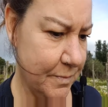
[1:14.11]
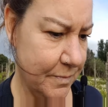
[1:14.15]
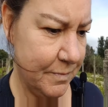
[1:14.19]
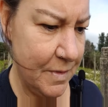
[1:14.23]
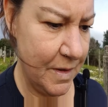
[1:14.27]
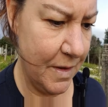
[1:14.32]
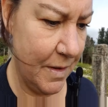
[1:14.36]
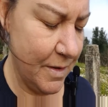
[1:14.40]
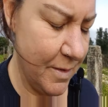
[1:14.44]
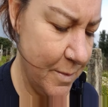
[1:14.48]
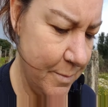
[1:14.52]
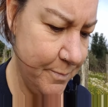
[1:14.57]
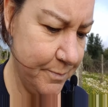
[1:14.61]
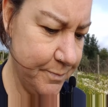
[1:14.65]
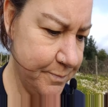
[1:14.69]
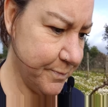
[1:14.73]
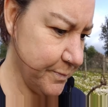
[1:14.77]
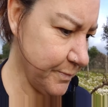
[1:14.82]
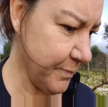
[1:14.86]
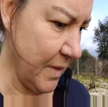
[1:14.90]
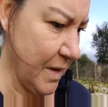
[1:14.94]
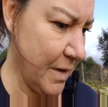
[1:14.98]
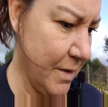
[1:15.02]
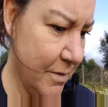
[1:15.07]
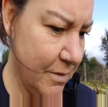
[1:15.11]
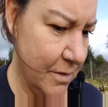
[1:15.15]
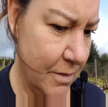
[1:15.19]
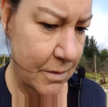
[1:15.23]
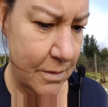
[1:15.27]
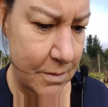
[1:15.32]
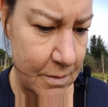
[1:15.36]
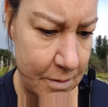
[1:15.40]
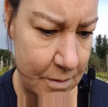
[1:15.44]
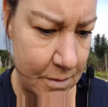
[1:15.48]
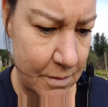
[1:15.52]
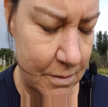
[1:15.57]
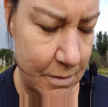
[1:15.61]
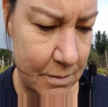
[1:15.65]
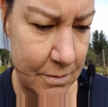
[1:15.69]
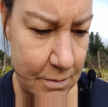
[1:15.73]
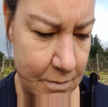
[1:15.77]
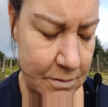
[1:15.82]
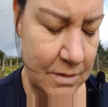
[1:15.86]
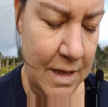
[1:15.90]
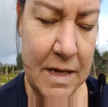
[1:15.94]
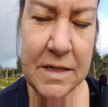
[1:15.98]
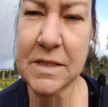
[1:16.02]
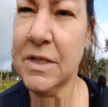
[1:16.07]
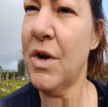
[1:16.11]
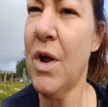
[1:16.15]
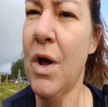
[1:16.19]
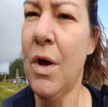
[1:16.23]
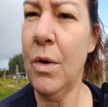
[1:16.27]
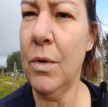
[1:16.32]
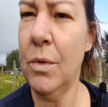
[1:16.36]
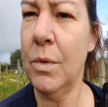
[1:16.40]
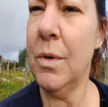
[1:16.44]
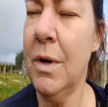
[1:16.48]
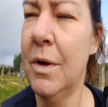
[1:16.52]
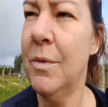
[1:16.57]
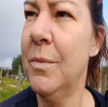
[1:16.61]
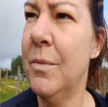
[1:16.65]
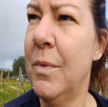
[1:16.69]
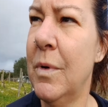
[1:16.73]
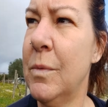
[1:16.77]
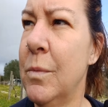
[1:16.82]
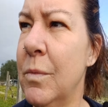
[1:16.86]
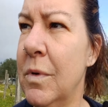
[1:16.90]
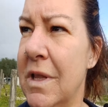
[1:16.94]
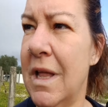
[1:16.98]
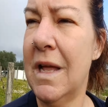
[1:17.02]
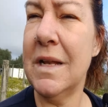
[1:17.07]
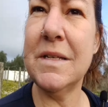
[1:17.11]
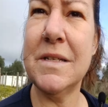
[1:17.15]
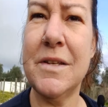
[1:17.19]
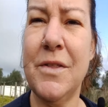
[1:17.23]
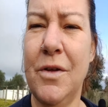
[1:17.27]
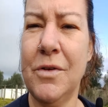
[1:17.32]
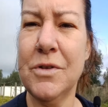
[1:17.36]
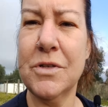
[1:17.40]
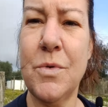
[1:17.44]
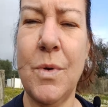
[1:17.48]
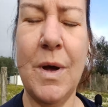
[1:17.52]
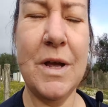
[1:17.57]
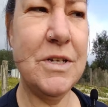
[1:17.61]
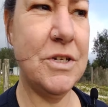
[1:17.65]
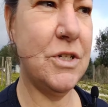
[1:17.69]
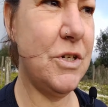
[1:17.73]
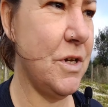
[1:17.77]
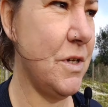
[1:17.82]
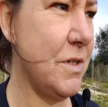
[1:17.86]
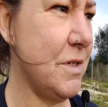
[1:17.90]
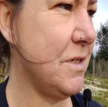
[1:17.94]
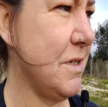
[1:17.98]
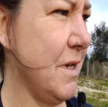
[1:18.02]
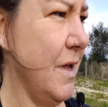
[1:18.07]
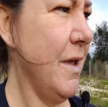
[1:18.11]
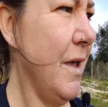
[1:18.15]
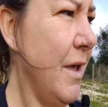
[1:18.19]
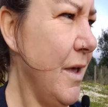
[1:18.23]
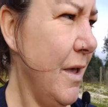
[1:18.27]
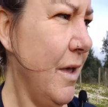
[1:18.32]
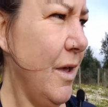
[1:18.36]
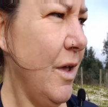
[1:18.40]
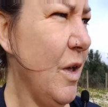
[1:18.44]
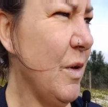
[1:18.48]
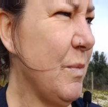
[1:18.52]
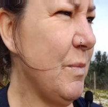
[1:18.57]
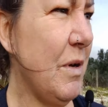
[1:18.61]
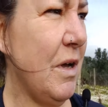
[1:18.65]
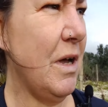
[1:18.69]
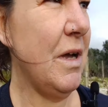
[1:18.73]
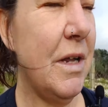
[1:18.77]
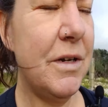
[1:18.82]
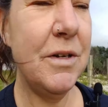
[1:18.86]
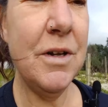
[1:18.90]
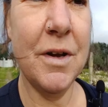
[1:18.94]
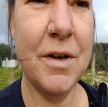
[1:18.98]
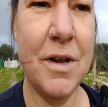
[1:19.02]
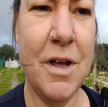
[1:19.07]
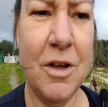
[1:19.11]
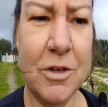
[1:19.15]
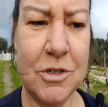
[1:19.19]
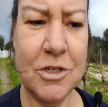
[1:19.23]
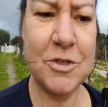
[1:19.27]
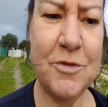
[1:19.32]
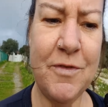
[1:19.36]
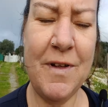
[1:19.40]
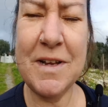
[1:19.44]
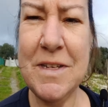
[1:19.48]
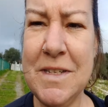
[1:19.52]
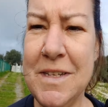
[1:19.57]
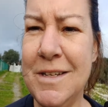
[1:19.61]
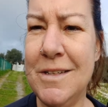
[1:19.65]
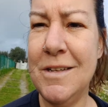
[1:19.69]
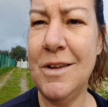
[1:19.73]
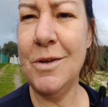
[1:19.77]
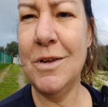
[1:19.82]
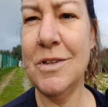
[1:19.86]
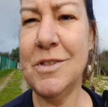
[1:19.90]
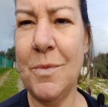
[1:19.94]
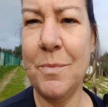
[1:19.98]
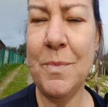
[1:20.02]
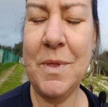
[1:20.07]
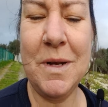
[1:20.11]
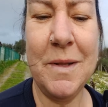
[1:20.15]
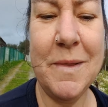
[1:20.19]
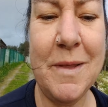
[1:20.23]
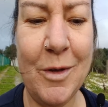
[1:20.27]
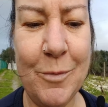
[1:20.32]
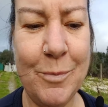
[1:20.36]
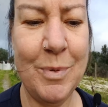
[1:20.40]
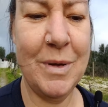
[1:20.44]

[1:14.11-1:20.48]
um, let us know and we'll, we'll answer those questions. But I don't know, I just fancied doing something a little